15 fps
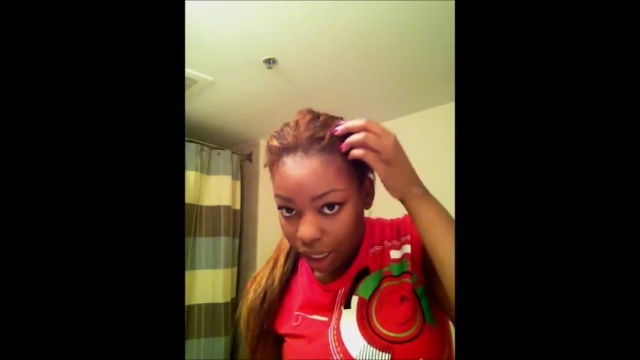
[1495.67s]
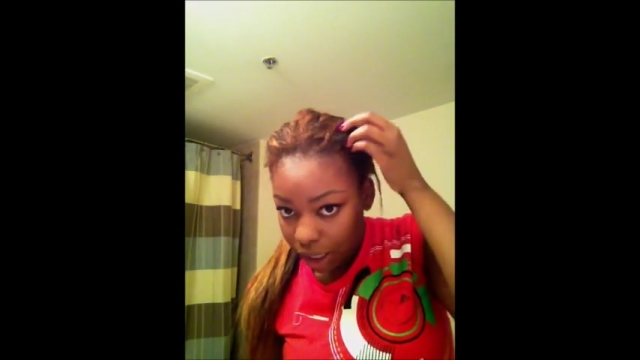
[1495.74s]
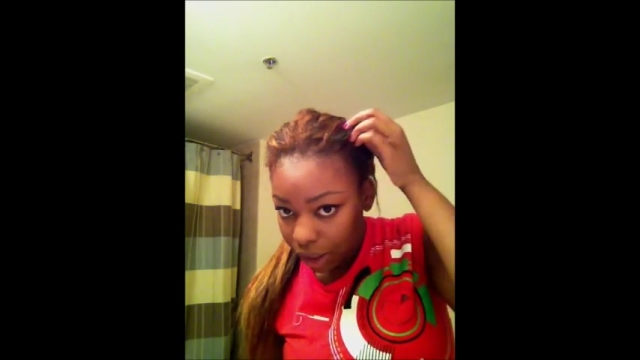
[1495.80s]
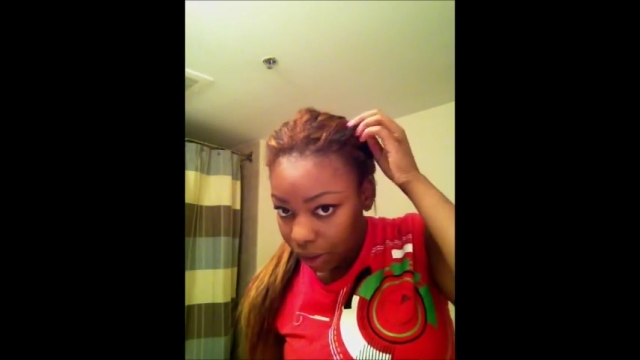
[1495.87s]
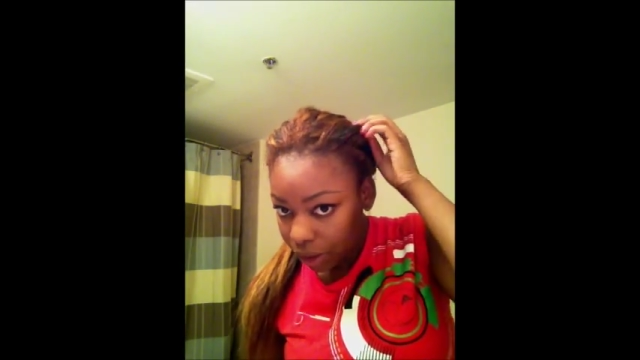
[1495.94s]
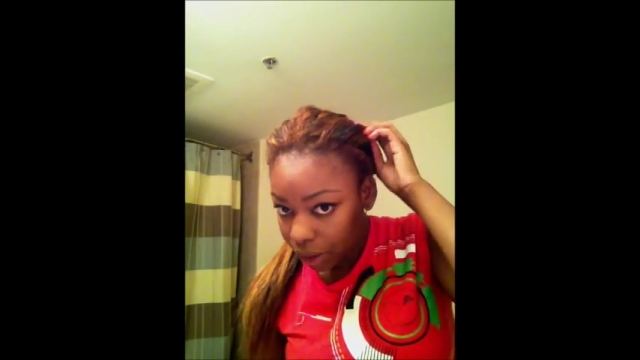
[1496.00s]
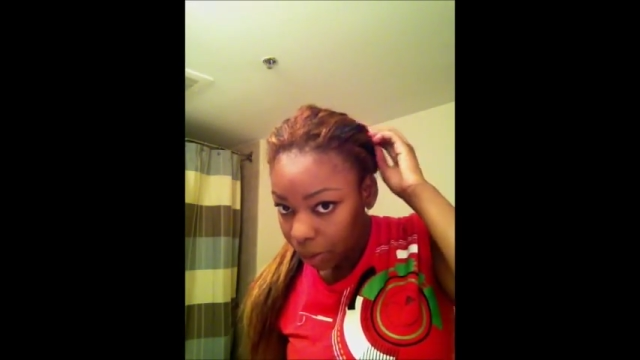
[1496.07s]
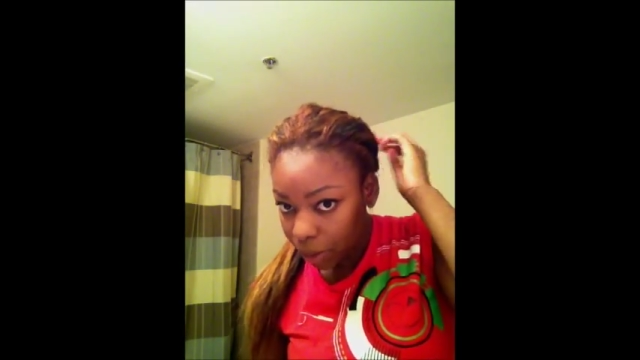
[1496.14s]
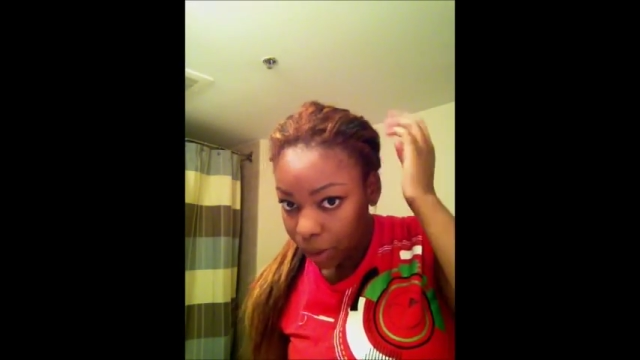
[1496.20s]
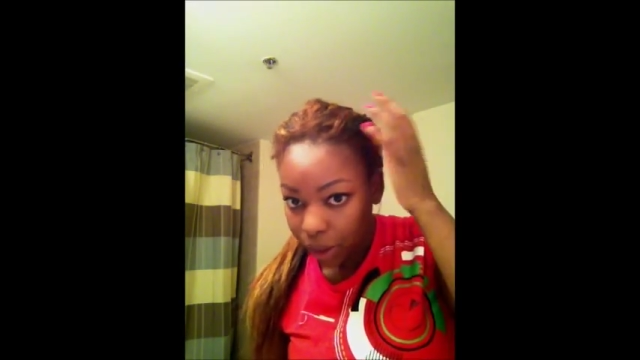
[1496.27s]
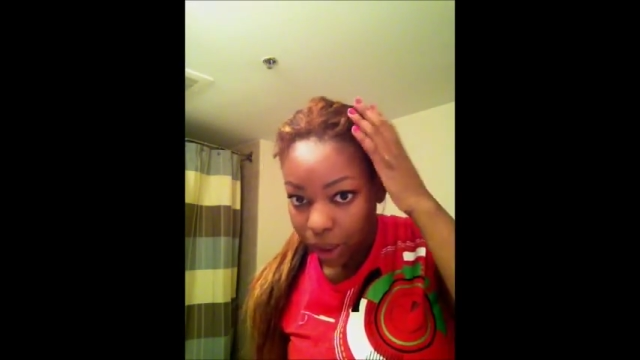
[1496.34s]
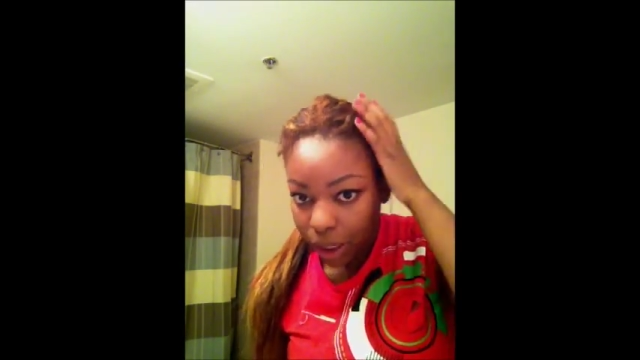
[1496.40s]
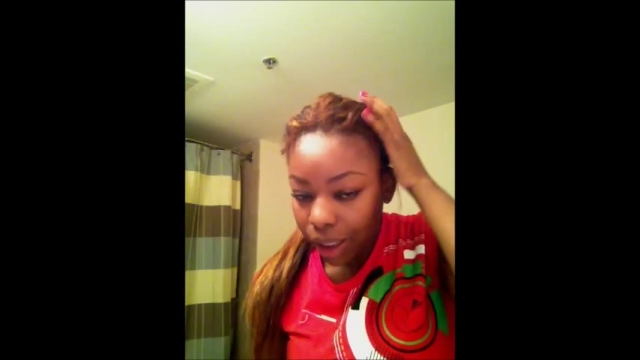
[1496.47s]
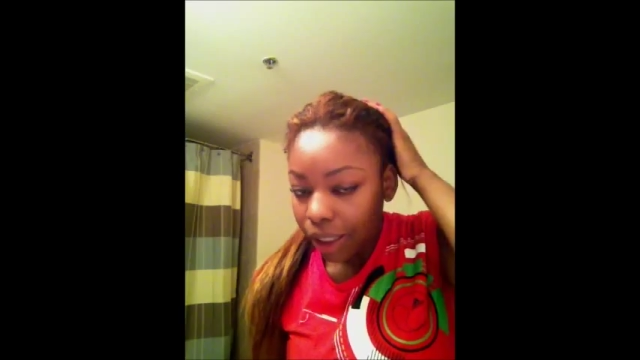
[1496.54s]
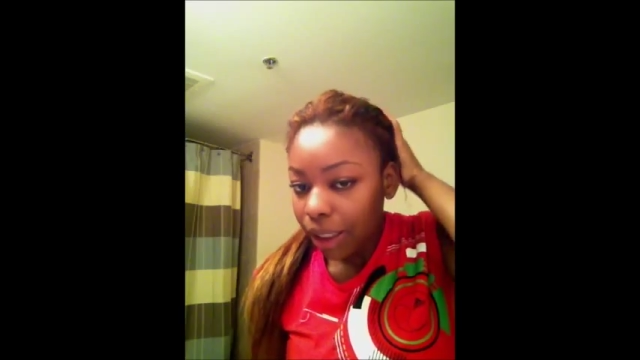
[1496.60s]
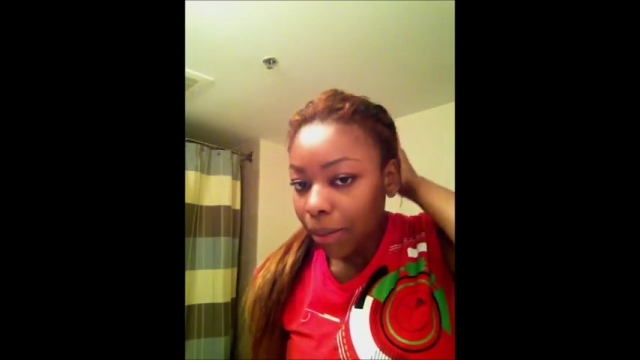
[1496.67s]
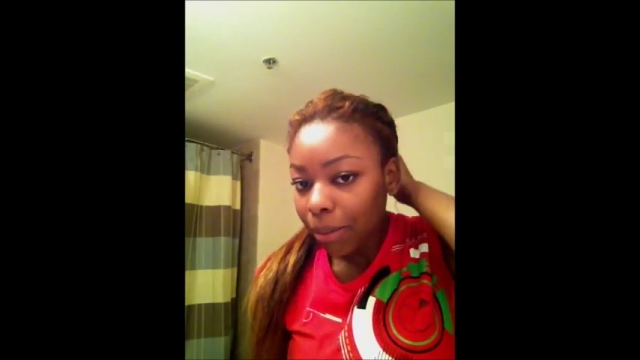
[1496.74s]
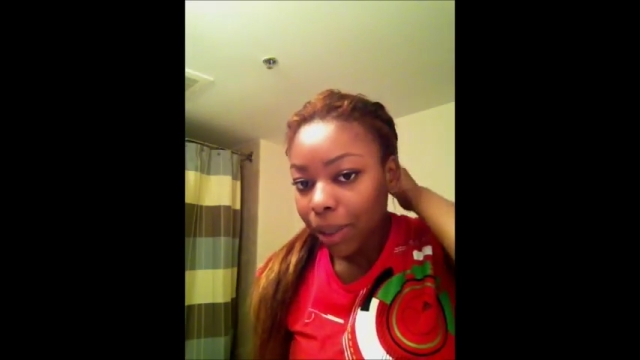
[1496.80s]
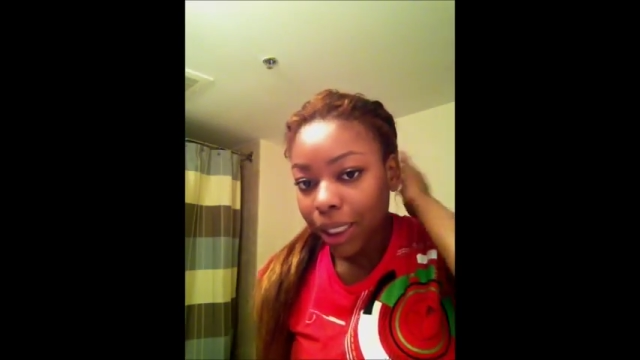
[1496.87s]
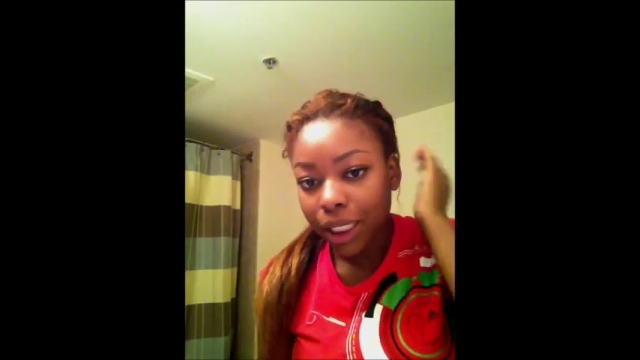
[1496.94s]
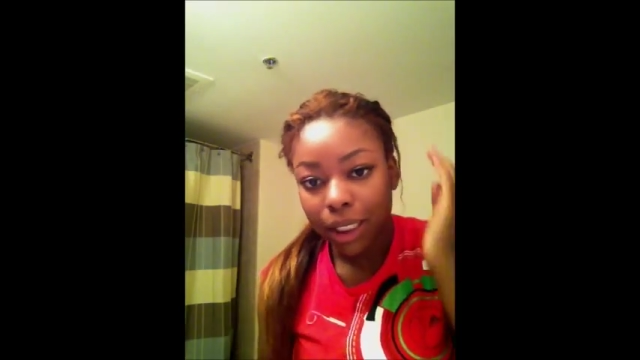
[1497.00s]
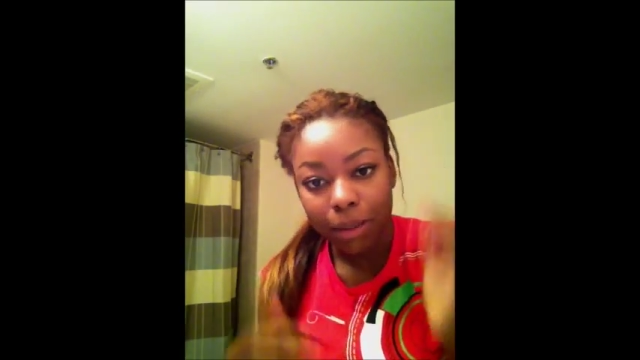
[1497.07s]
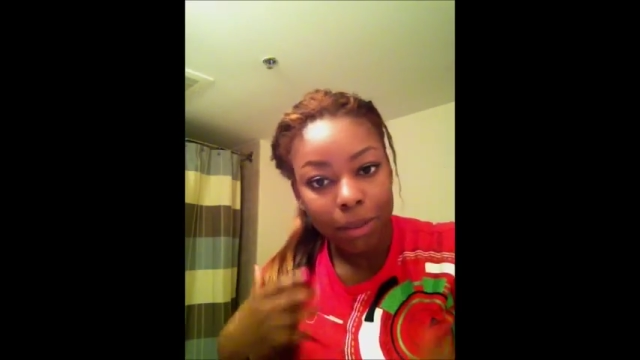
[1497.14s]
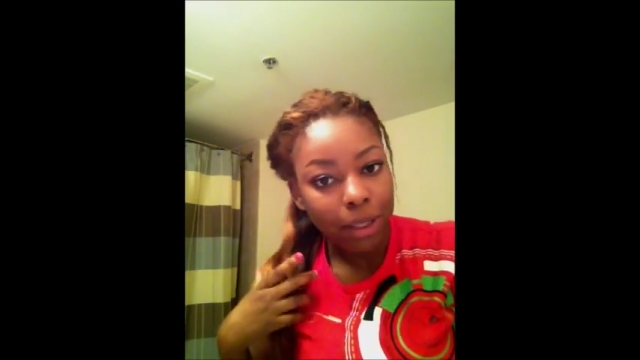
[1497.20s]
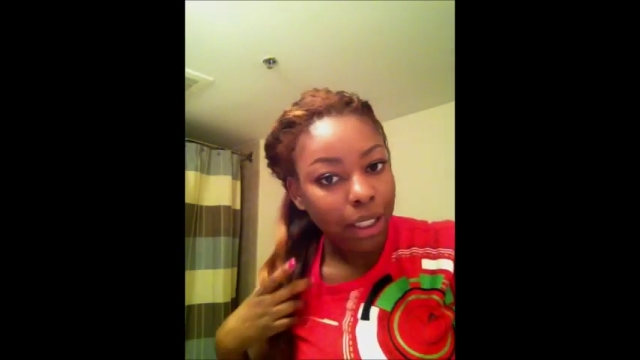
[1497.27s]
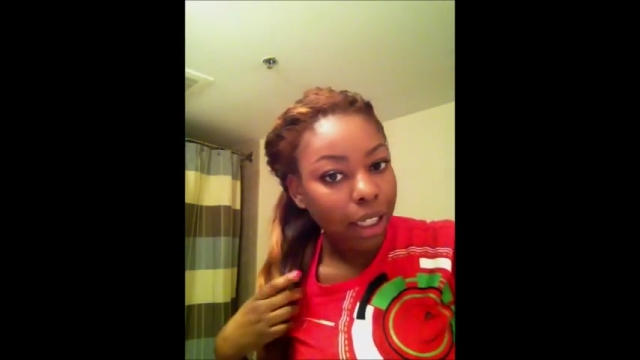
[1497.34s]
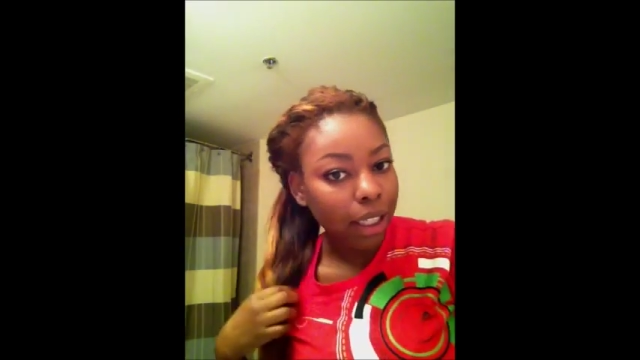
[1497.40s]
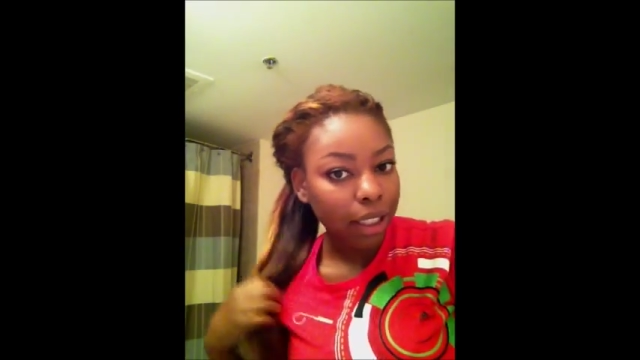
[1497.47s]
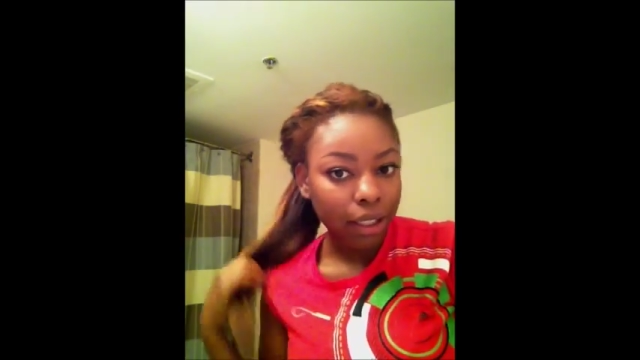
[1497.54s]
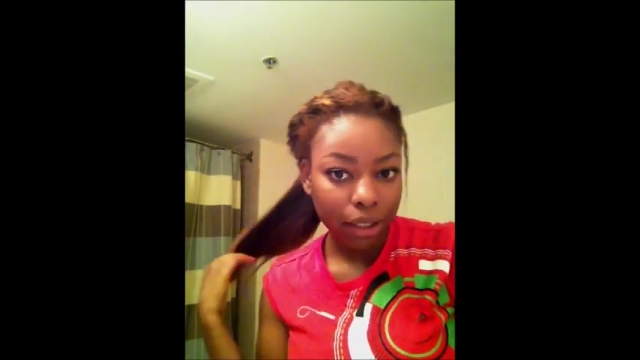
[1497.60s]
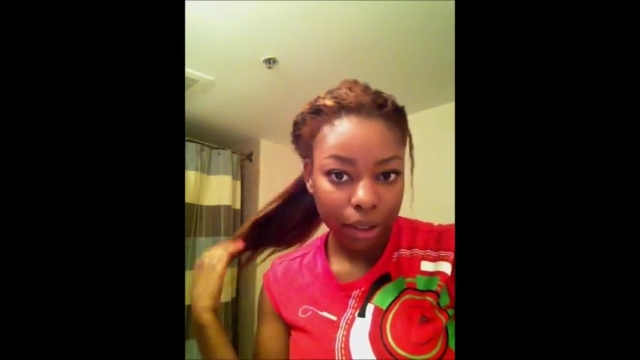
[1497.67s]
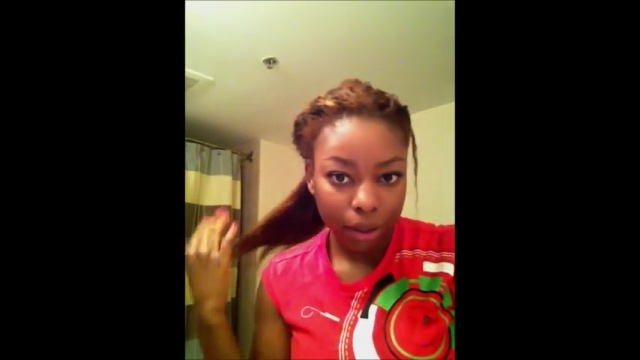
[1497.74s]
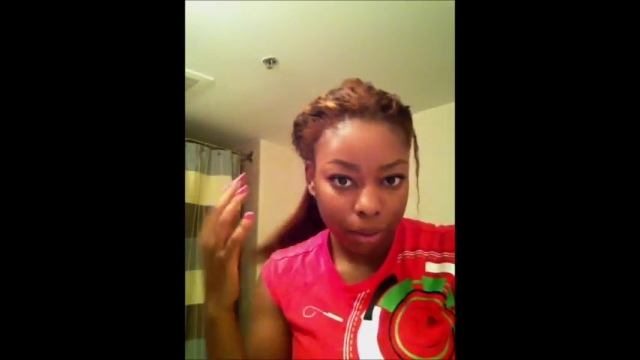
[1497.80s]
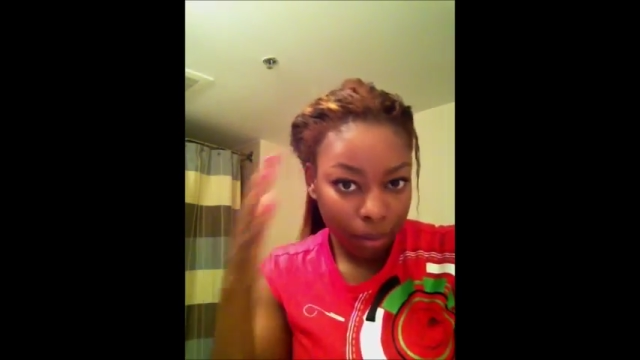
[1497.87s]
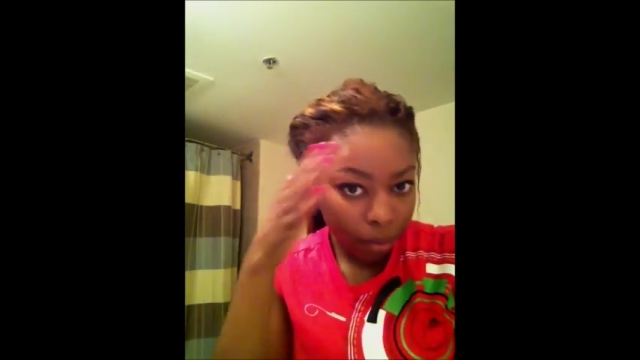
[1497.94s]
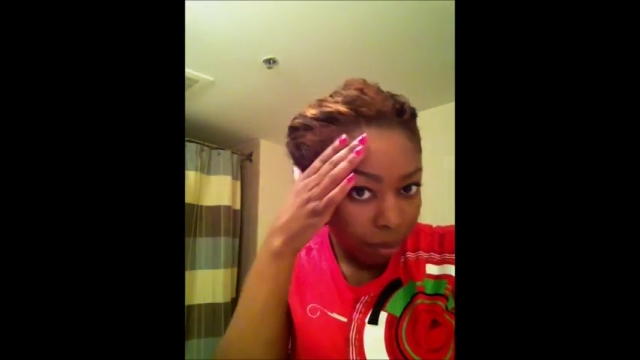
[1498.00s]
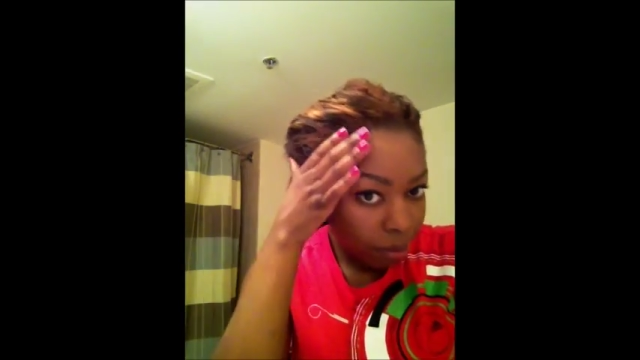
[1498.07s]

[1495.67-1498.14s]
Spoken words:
I know this ponytail is a mess. I'm tired.